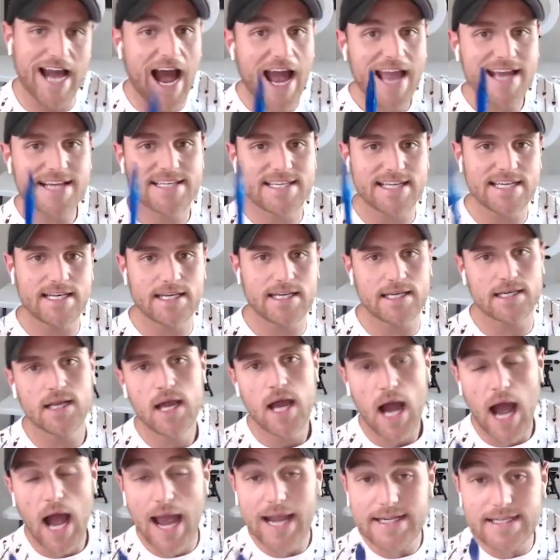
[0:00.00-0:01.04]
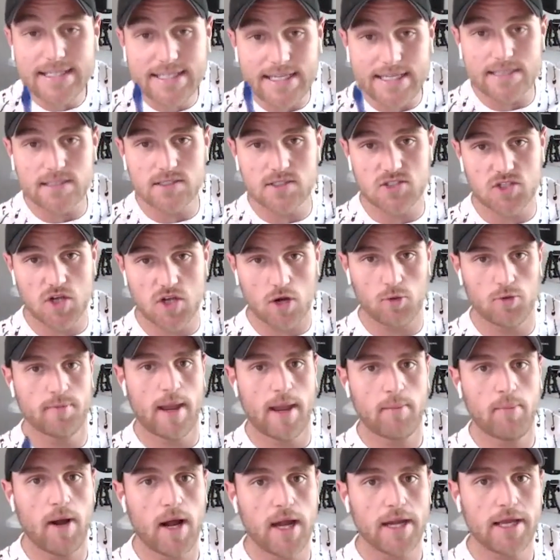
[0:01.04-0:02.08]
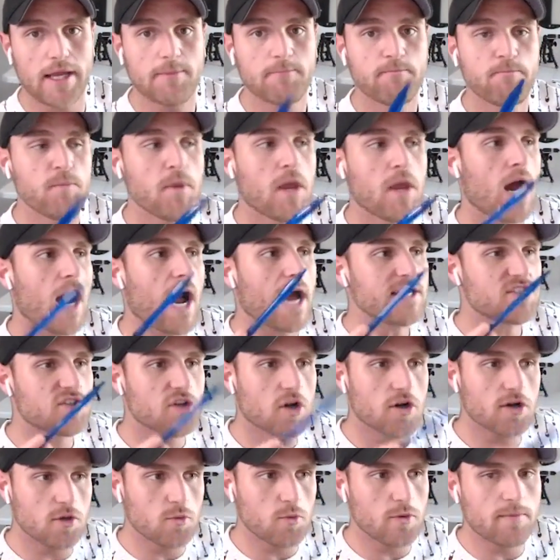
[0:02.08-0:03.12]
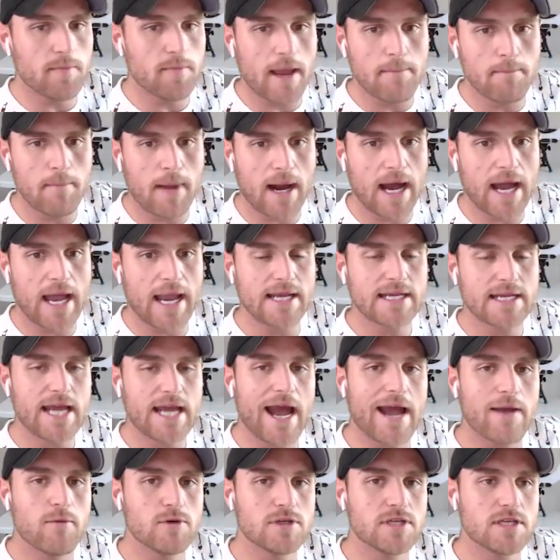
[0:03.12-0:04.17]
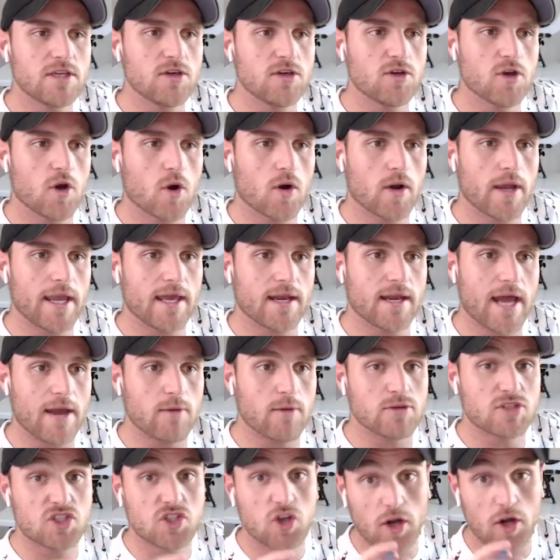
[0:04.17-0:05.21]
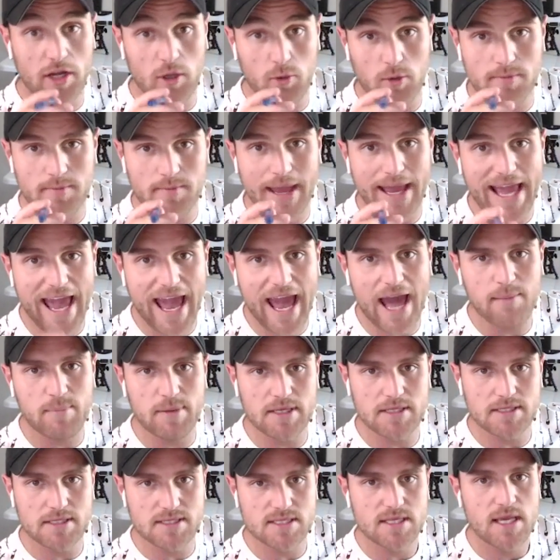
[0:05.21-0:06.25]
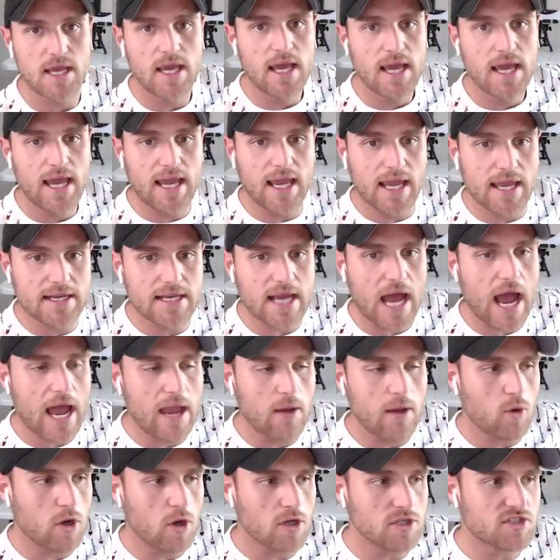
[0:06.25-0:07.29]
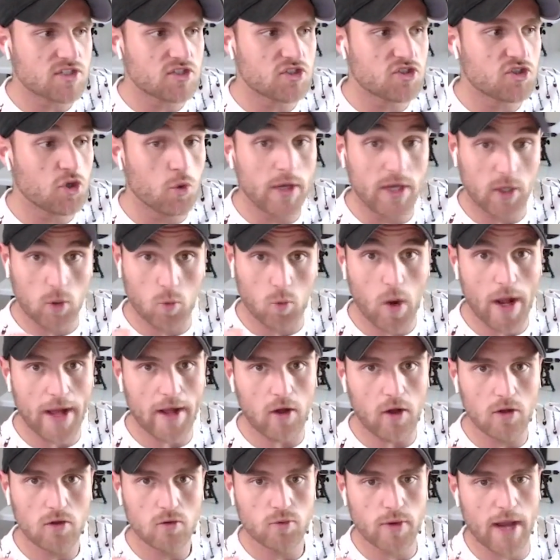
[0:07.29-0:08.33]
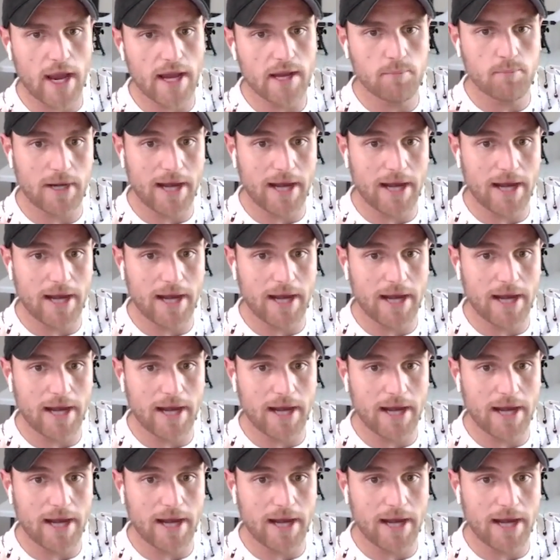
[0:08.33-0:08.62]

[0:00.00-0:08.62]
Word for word: I didn't. I didn't start with my body. I started with my mind. I was, you know, and I was starting with my habits, and I was doing well, right?